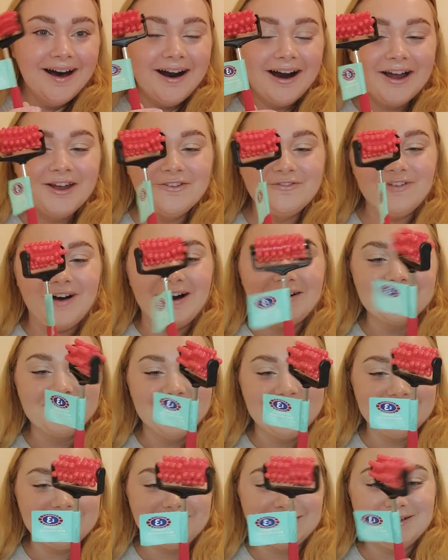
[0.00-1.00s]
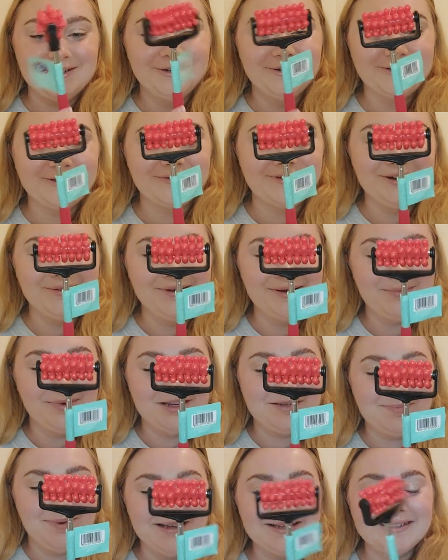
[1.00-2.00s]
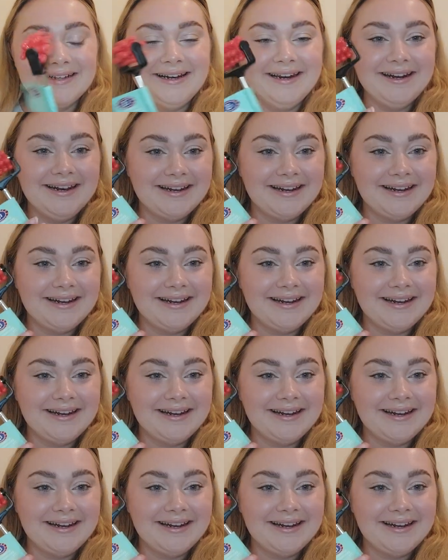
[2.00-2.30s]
I found this, which looks really weird, but it's basically